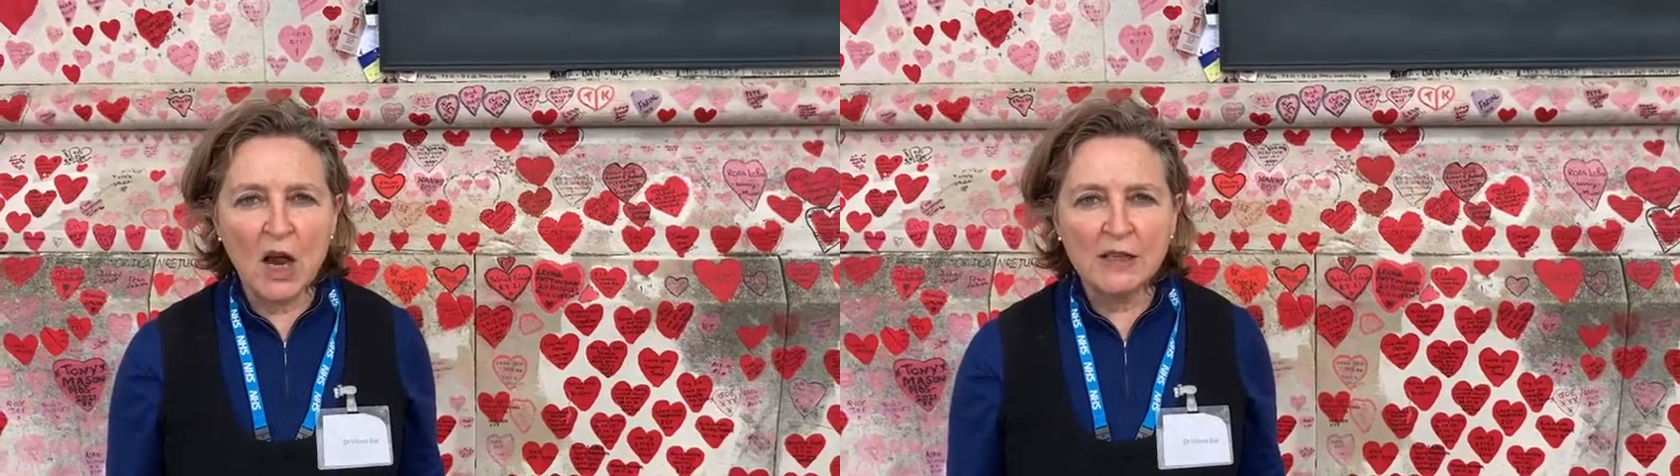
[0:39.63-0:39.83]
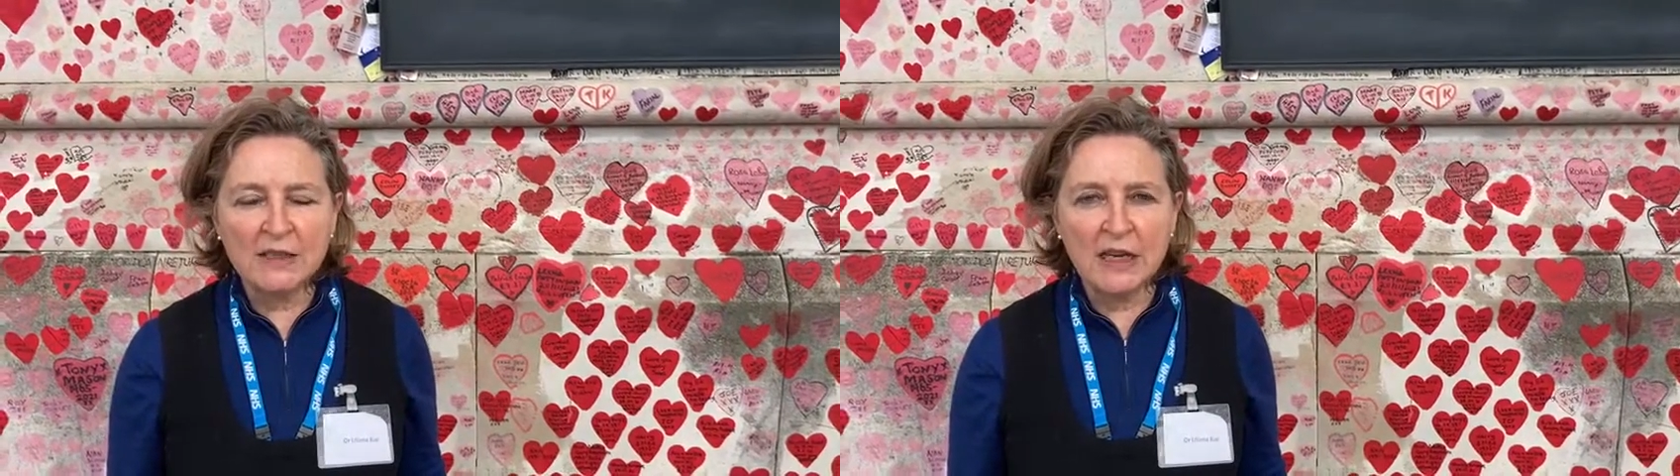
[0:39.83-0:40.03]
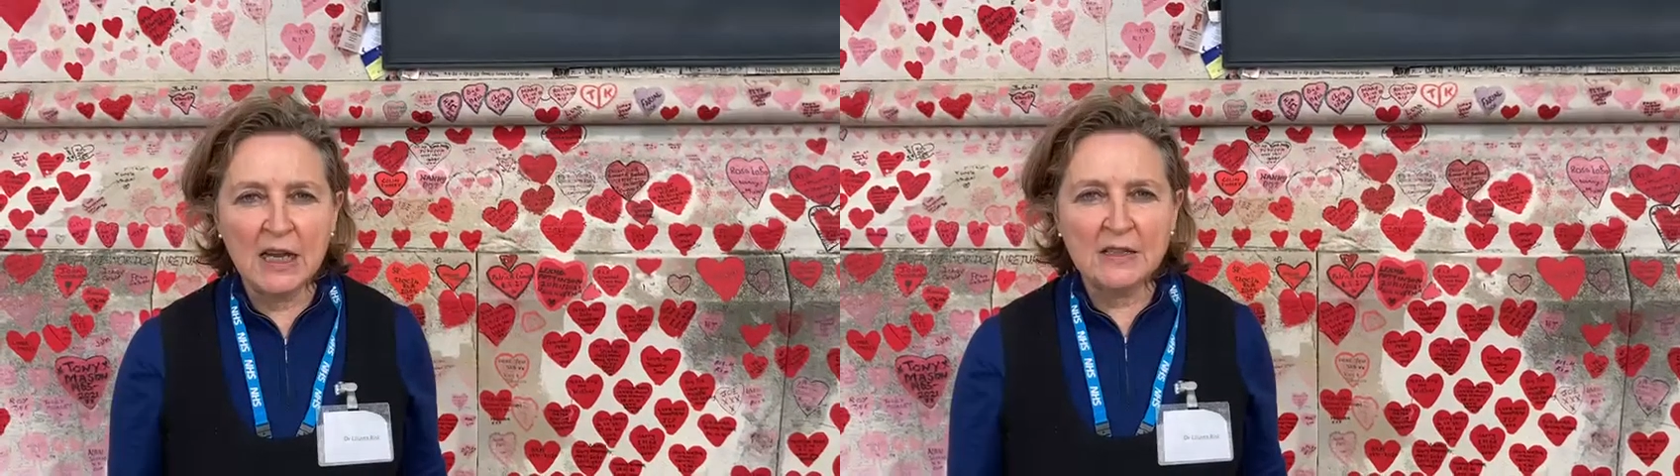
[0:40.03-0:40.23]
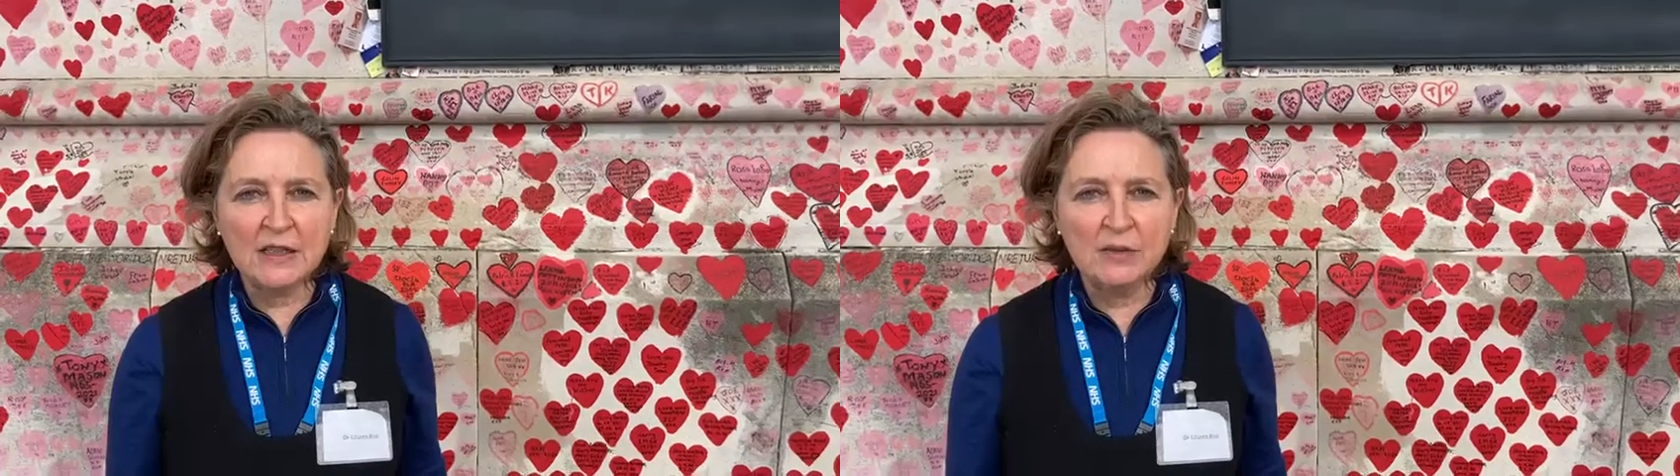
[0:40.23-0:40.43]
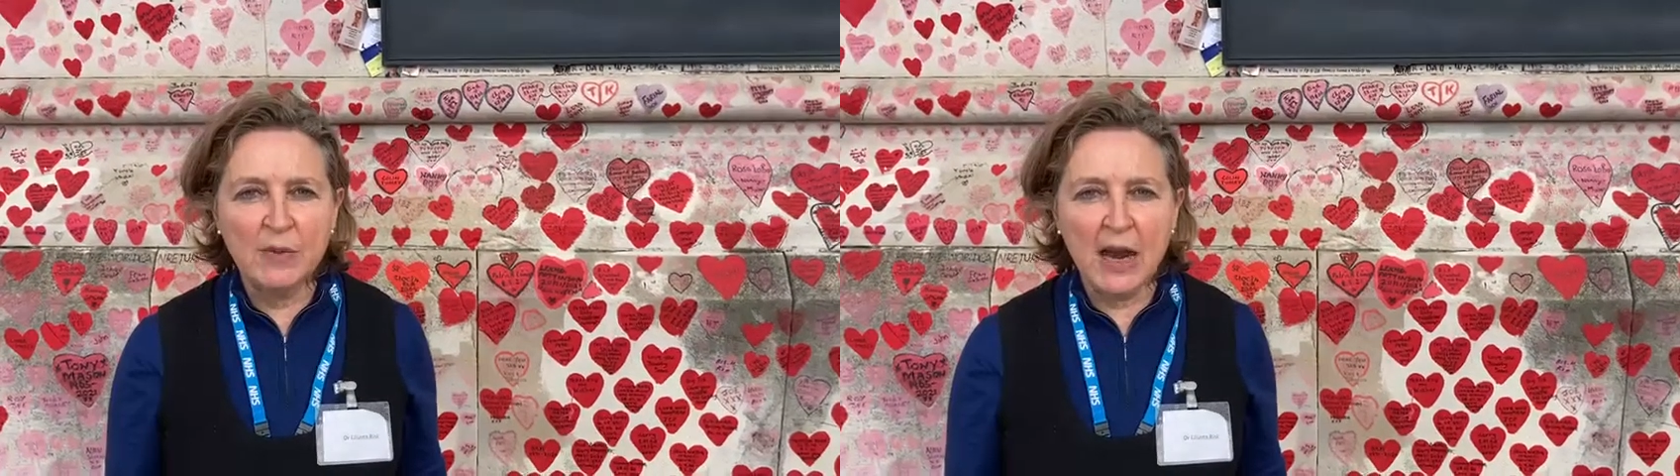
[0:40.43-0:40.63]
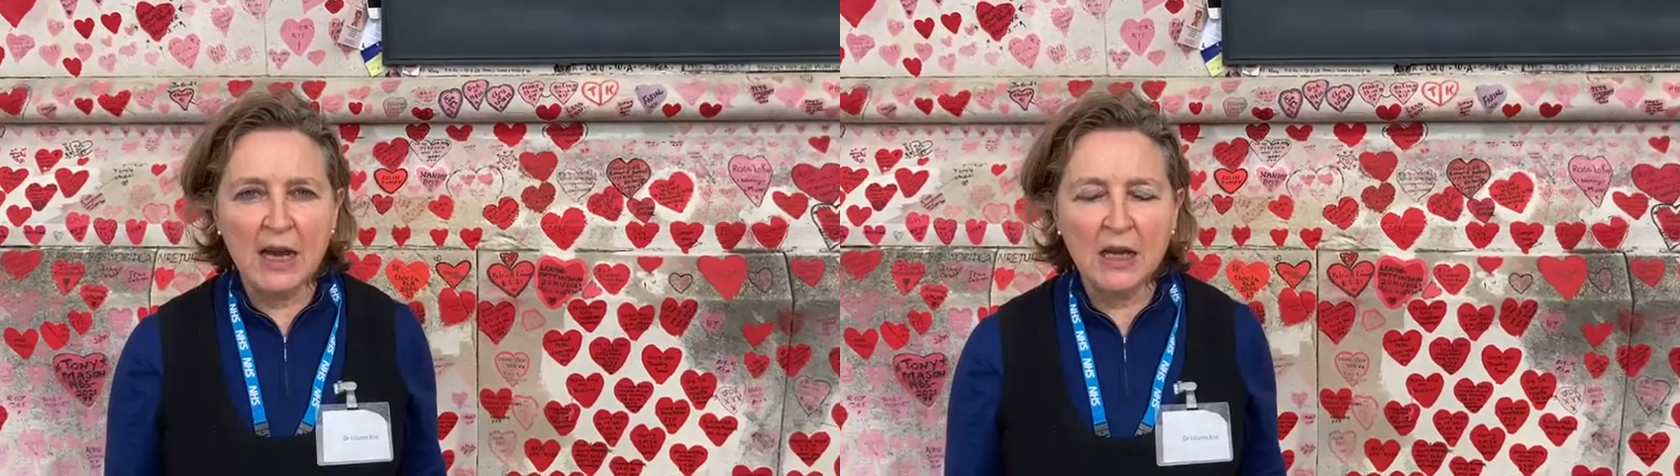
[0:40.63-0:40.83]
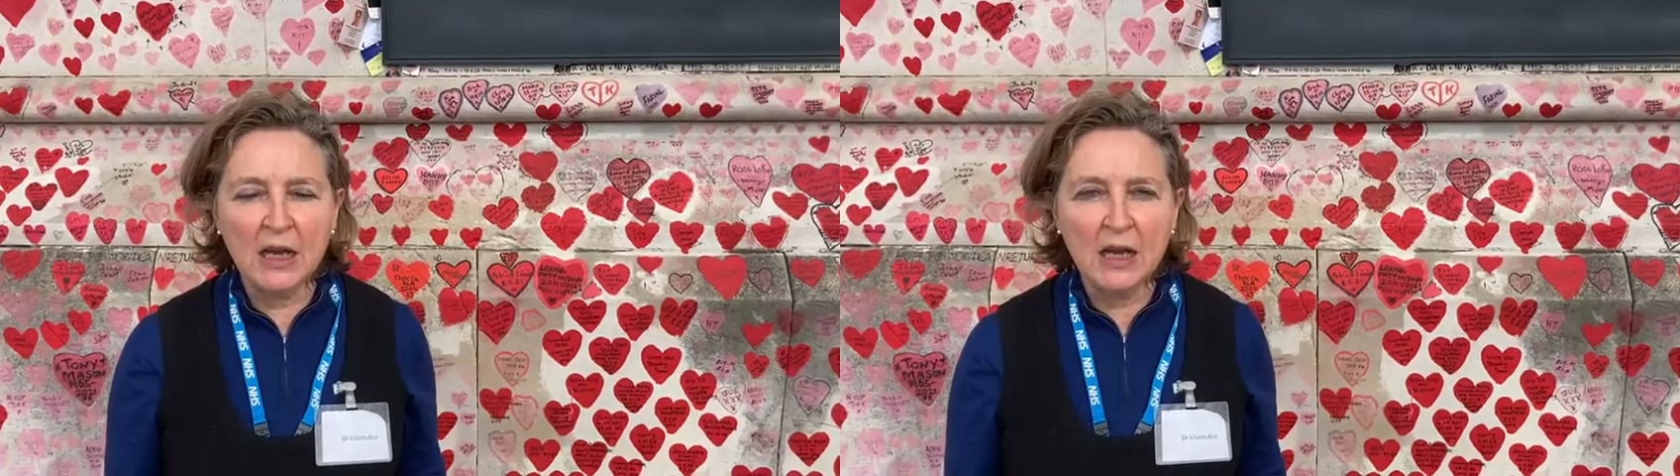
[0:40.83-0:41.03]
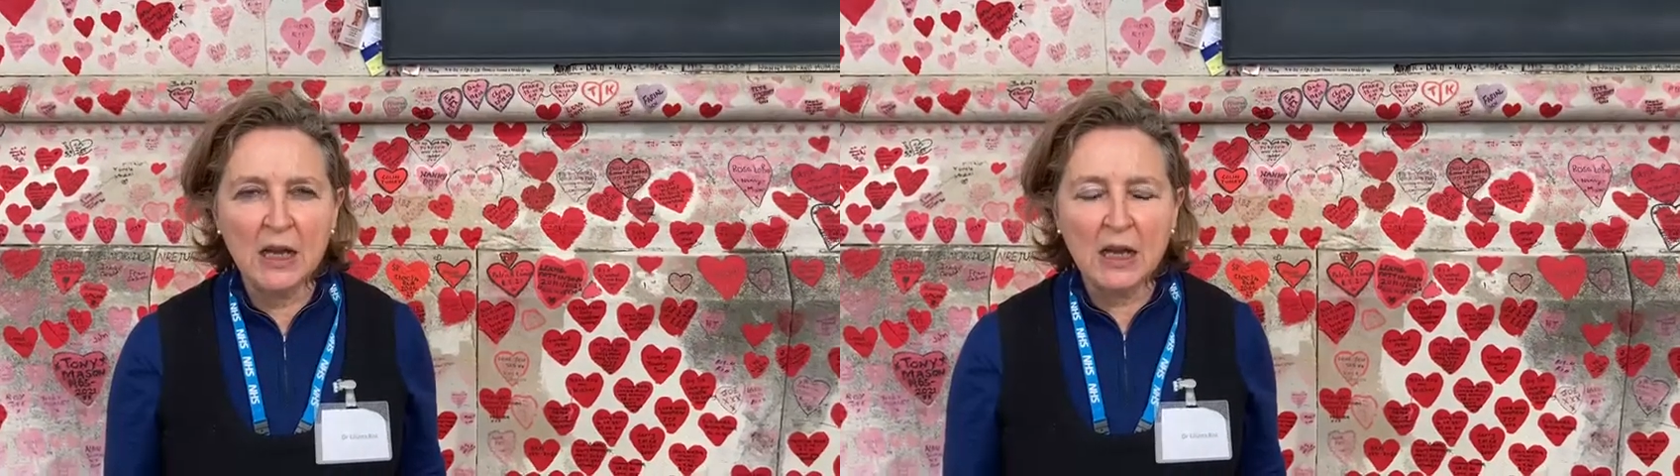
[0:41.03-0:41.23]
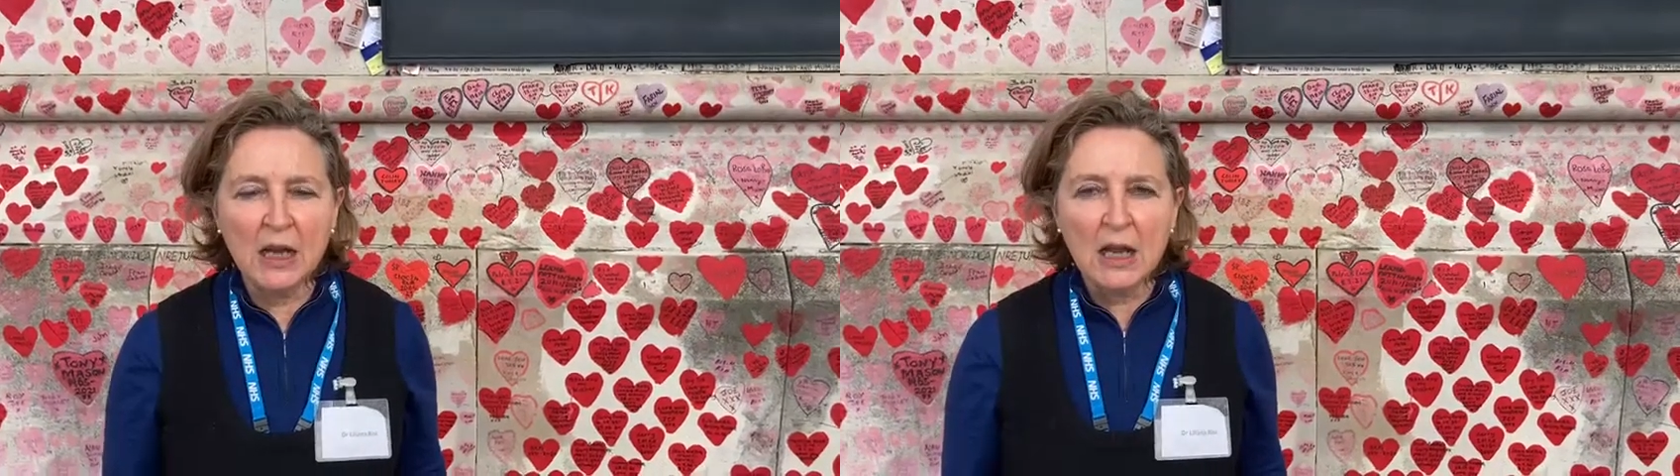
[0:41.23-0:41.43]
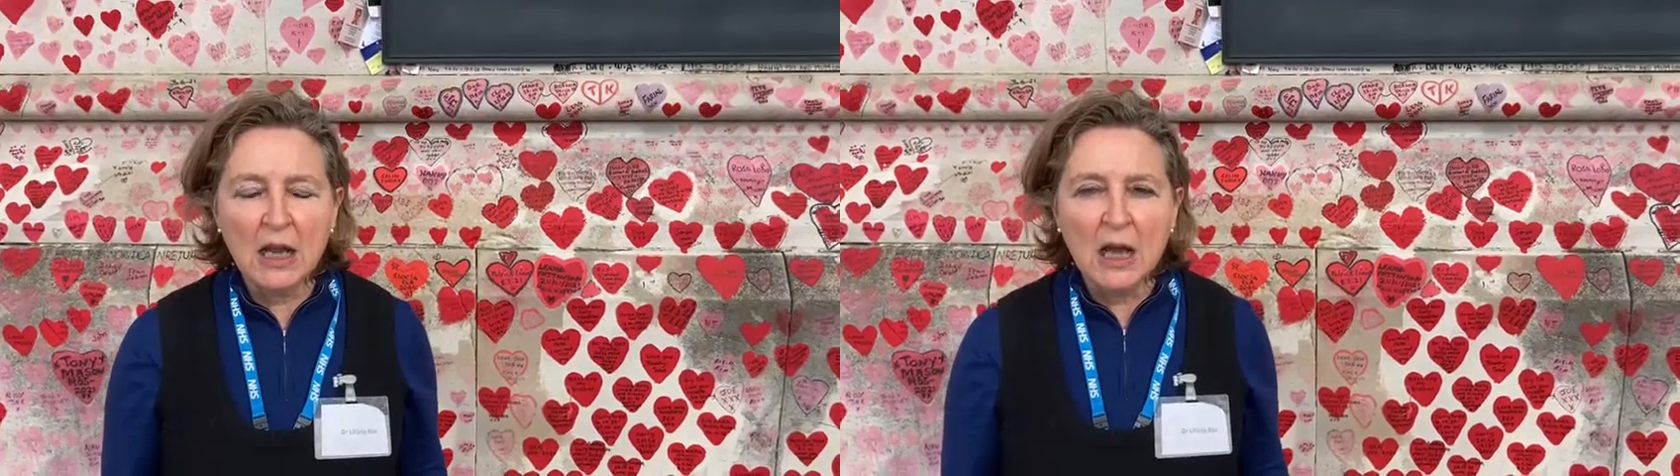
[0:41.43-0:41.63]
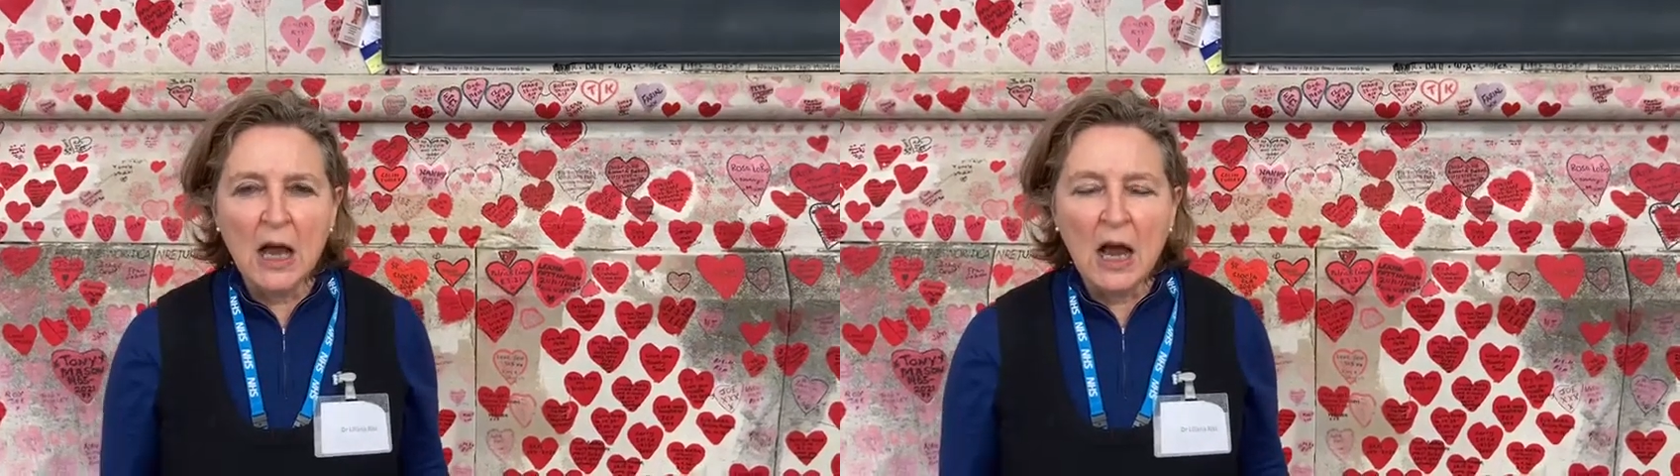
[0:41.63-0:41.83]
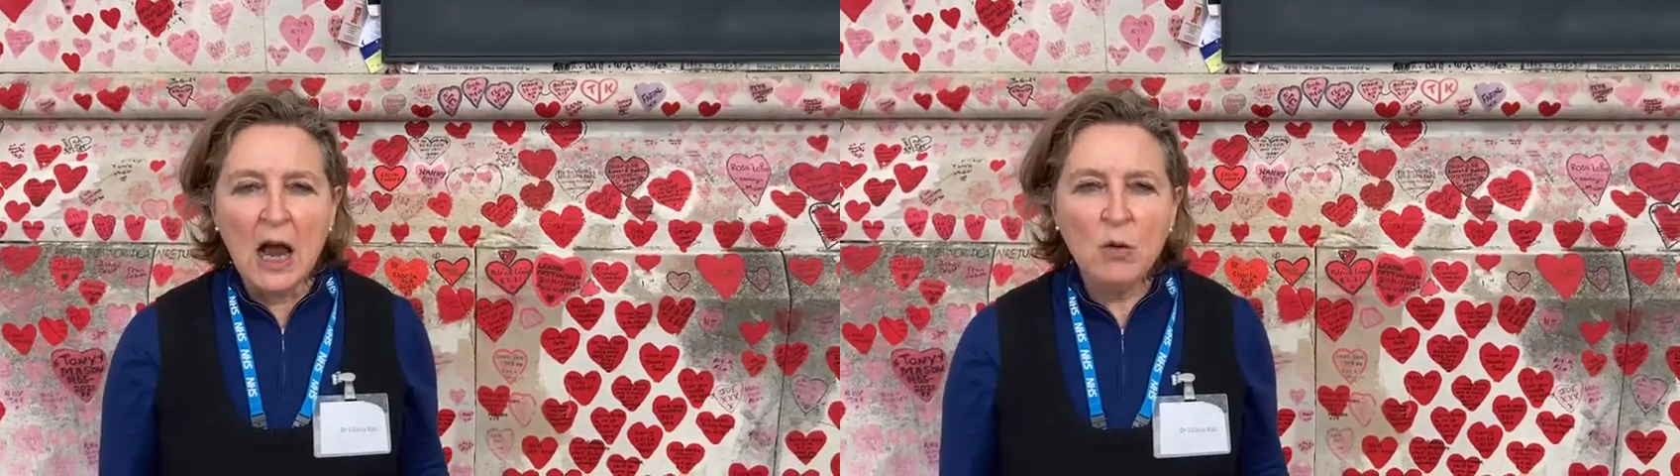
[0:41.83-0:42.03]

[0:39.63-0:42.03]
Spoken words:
asking us to make?